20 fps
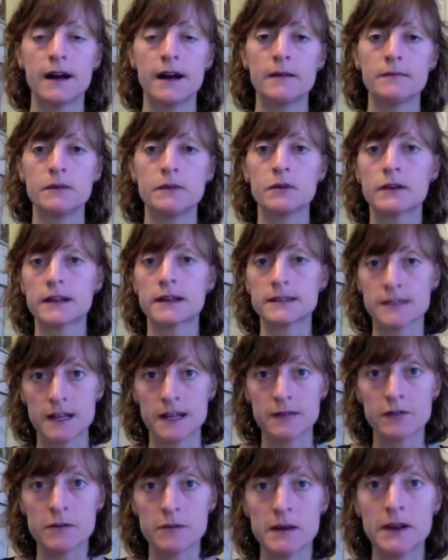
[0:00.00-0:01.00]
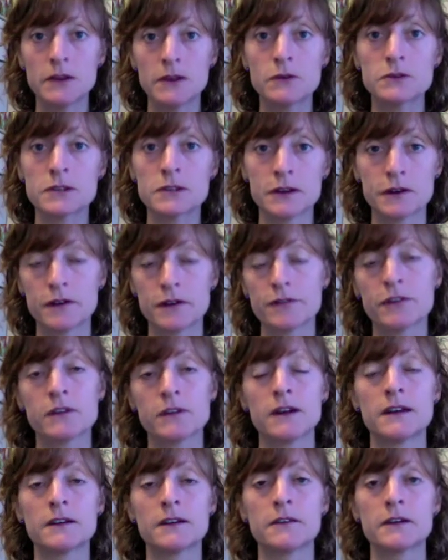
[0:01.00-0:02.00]
You can sign up for my newsletter if
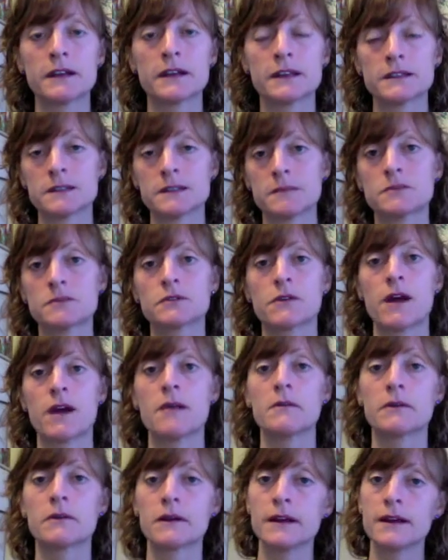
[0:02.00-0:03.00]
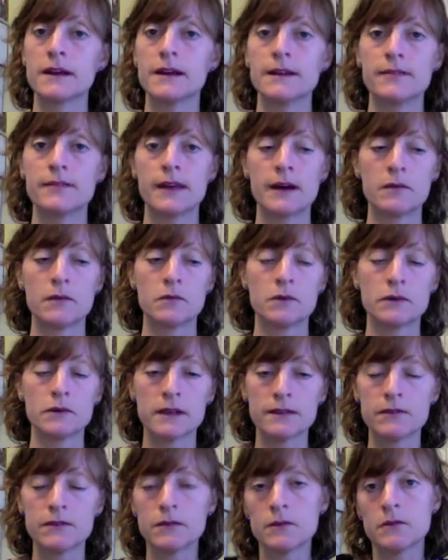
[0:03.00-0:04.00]
you're not already a subscriber. That will
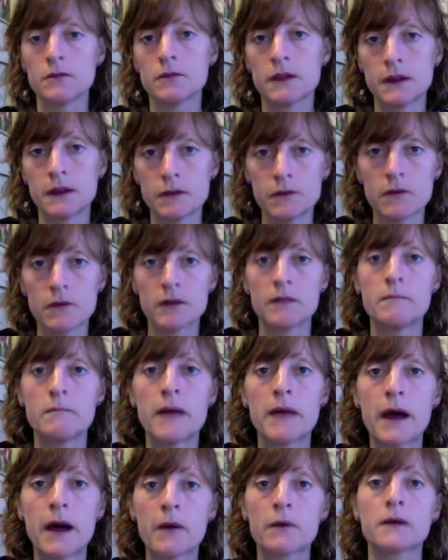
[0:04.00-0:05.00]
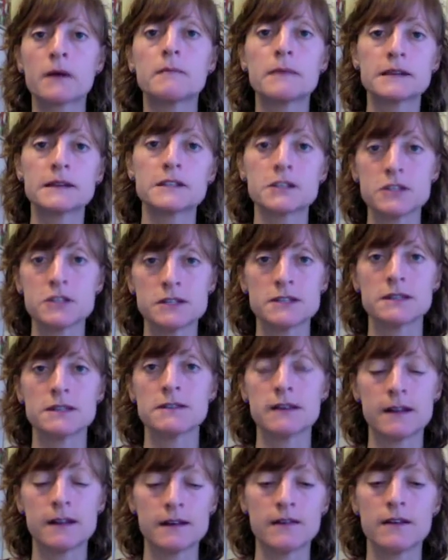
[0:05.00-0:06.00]
give you, empowering messages
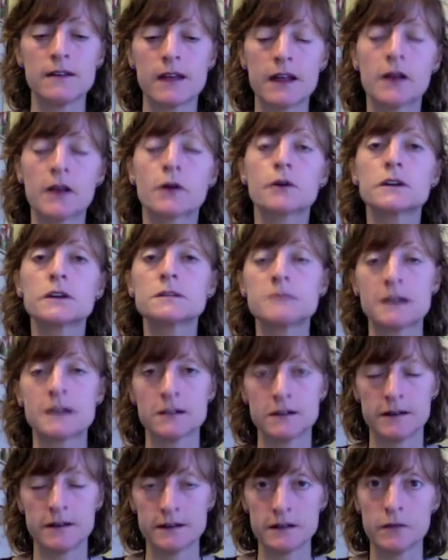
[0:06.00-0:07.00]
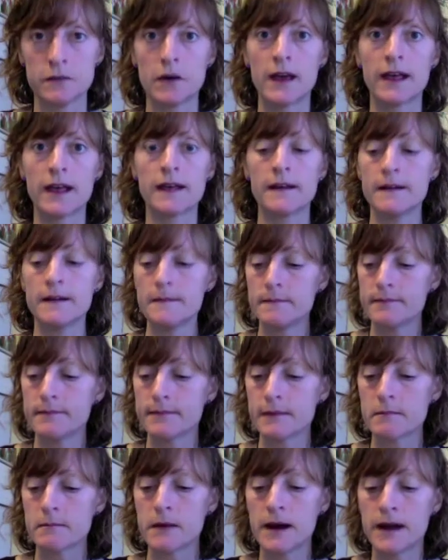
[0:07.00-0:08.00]
and encouragement along the way.
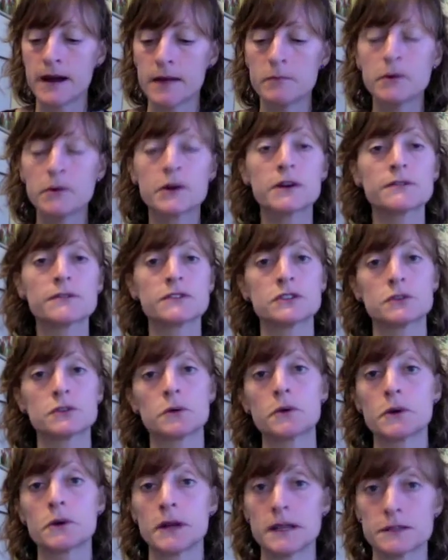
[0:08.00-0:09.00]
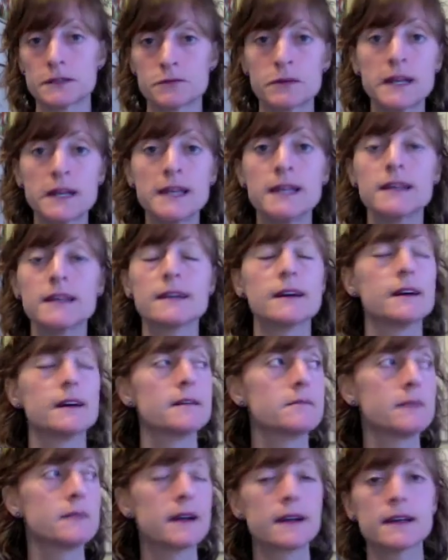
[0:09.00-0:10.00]
My book of stories. Read. Oh
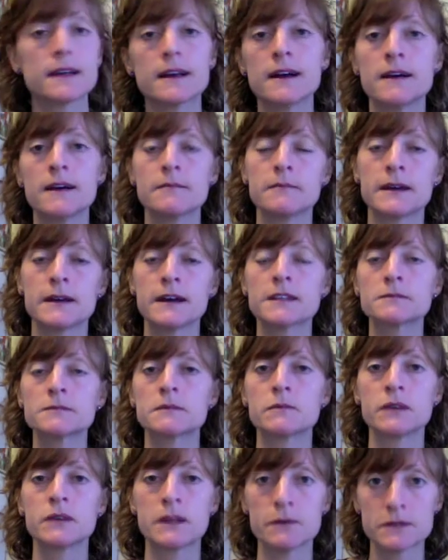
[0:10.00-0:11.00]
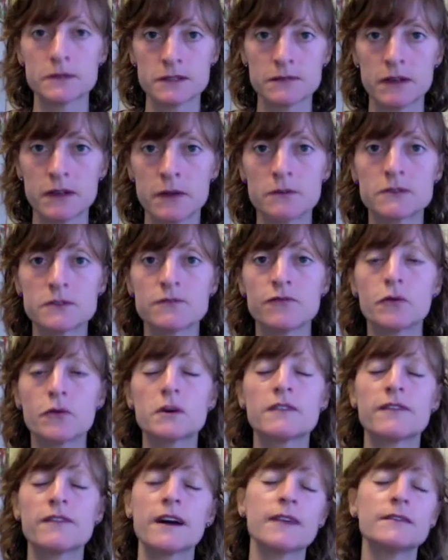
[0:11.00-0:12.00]
my God, my husband, when he was
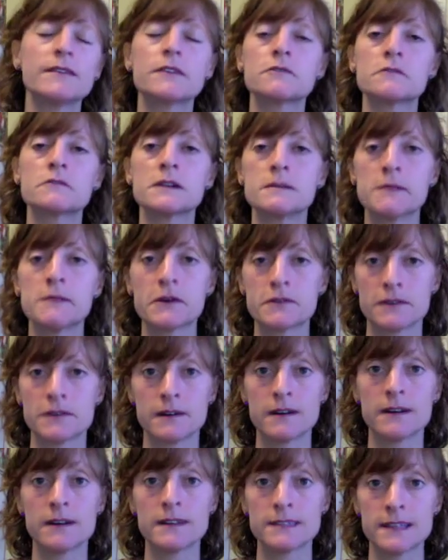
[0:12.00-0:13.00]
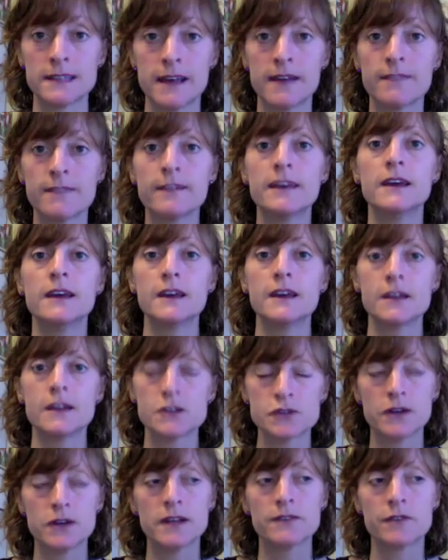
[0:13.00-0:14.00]
45, never run a marathon in his life,
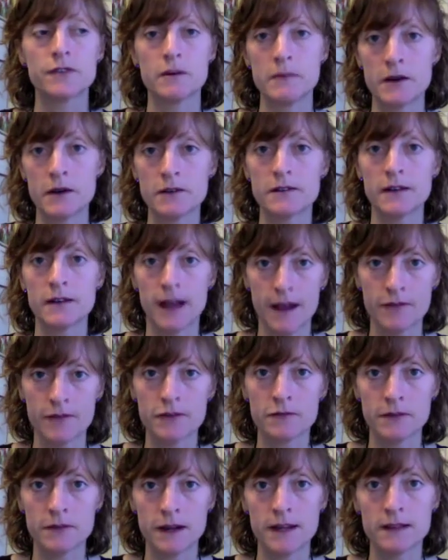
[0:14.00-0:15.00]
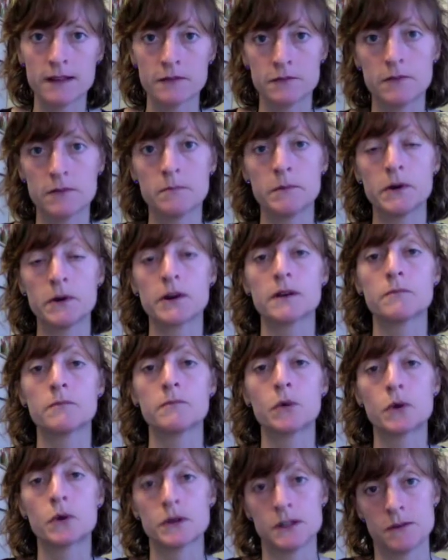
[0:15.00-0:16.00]
trained for a marathon after reading the book
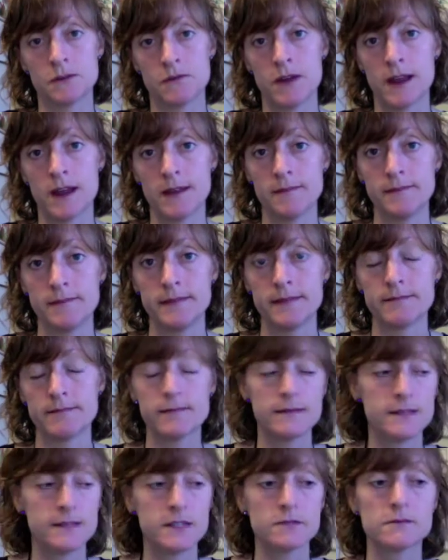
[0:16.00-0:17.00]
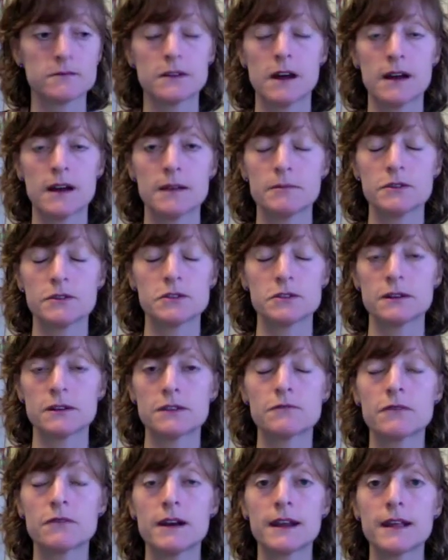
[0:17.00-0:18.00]
Born to Run. Just got up and
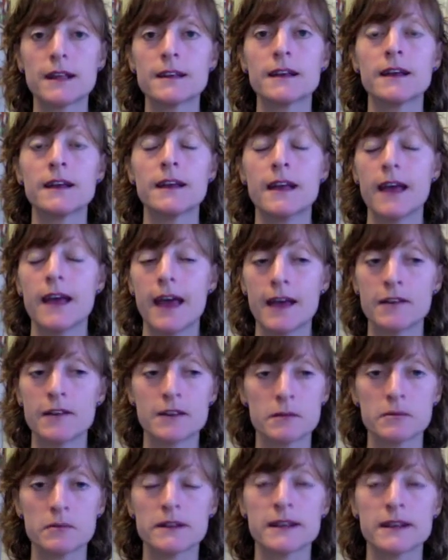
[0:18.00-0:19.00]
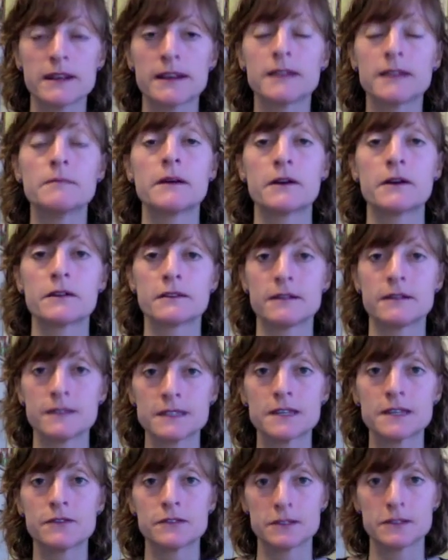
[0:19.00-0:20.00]
started running and completed a marathon, the
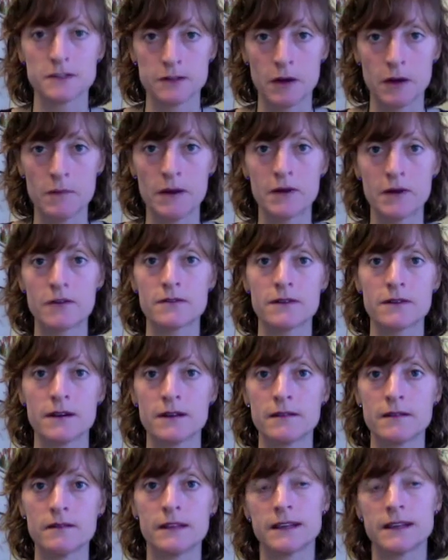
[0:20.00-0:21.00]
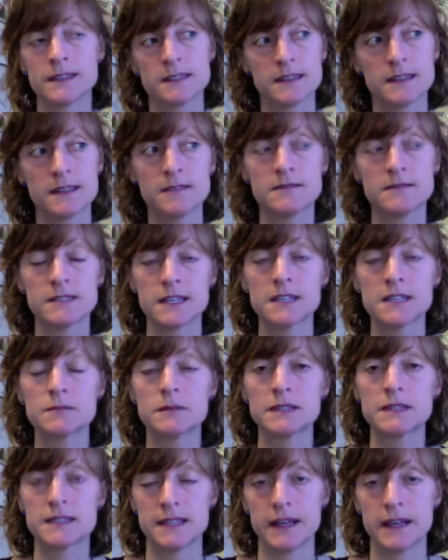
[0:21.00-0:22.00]
San Francisco Marathon, less than 6
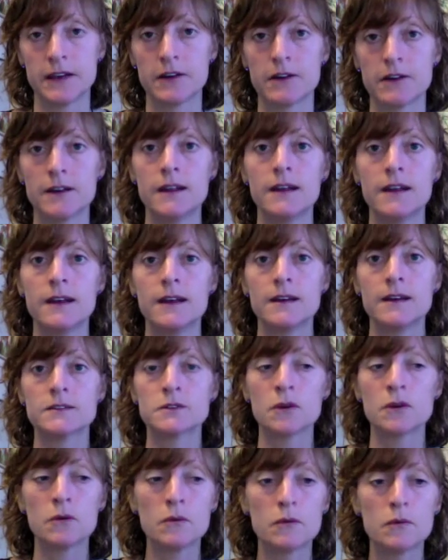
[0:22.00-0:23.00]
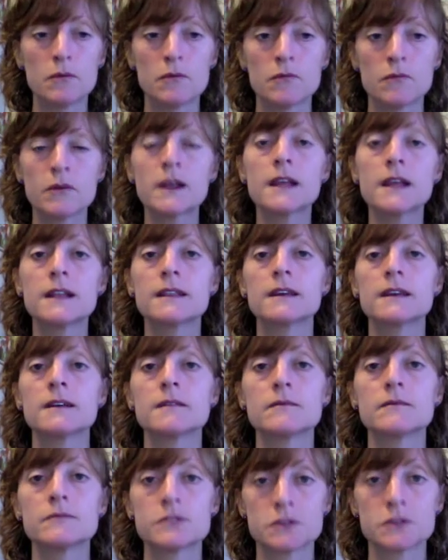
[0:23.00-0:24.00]
months later. So read
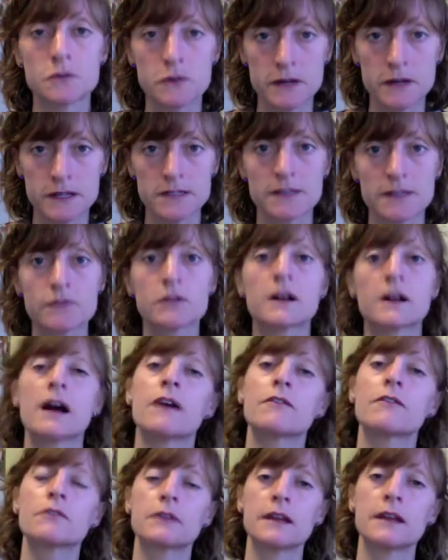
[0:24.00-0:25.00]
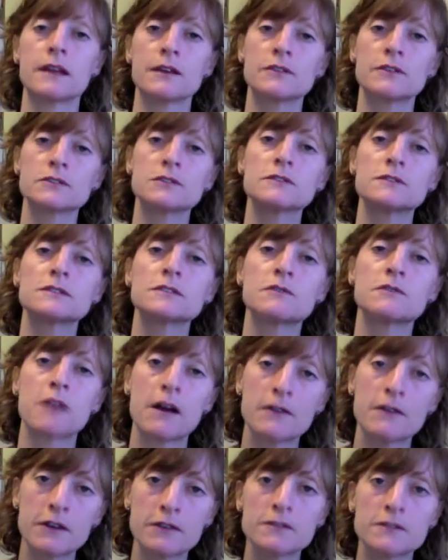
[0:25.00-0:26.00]
the stories of recovery. Start
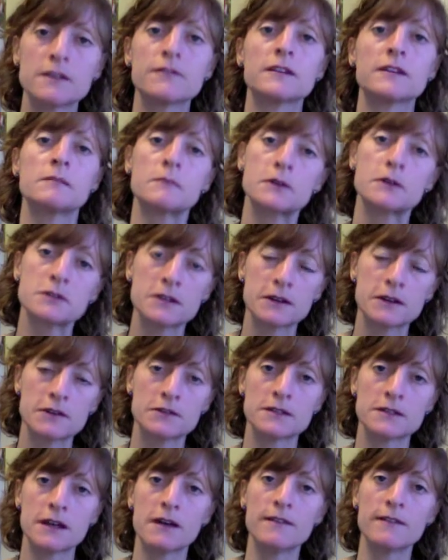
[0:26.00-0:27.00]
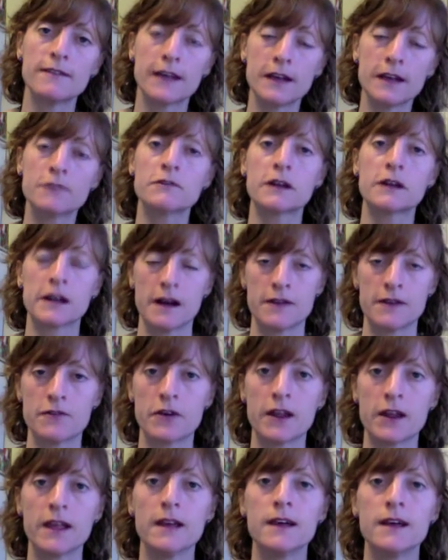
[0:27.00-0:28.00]
surrounding yourself and immersing yourself in
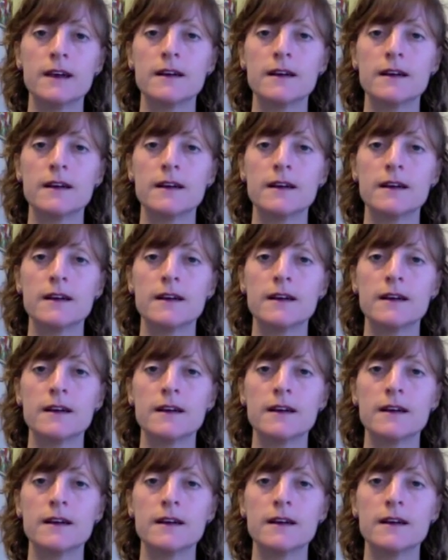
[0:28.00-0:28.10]
recovery.